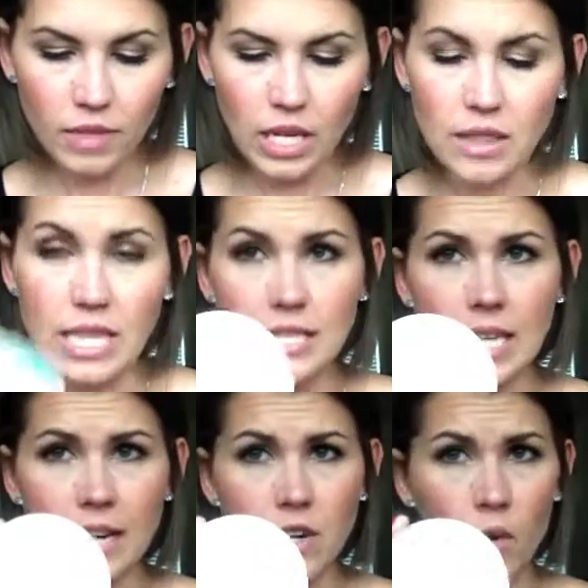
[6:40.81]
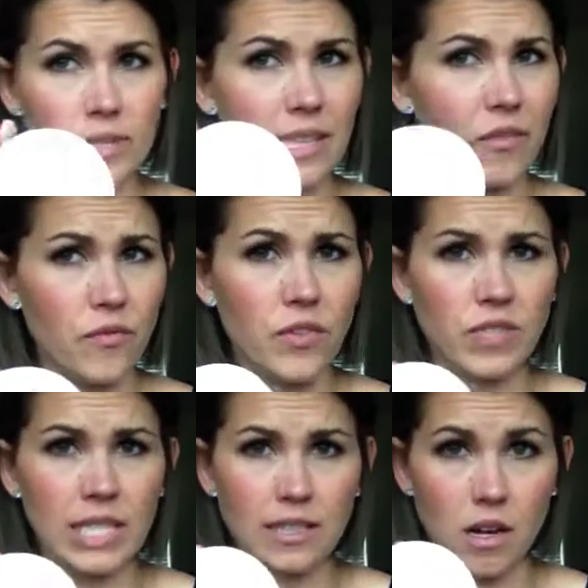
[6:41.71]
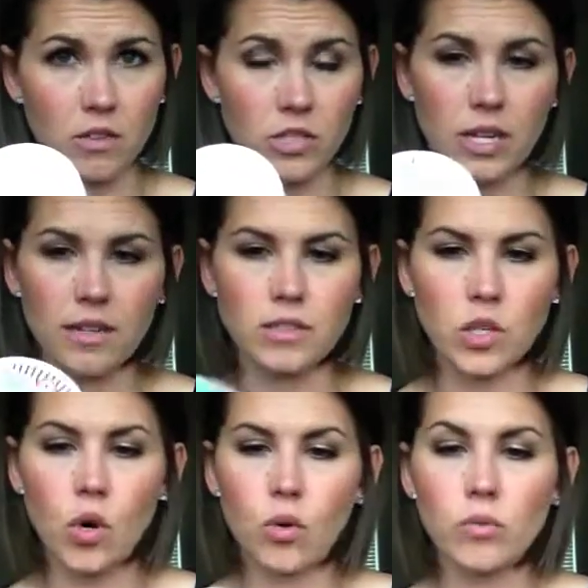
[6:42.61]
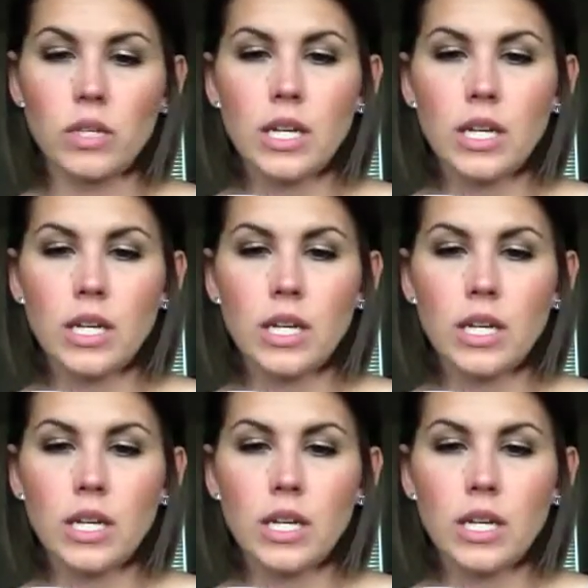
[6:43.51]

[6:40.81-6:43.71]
This I know is like $15 on its own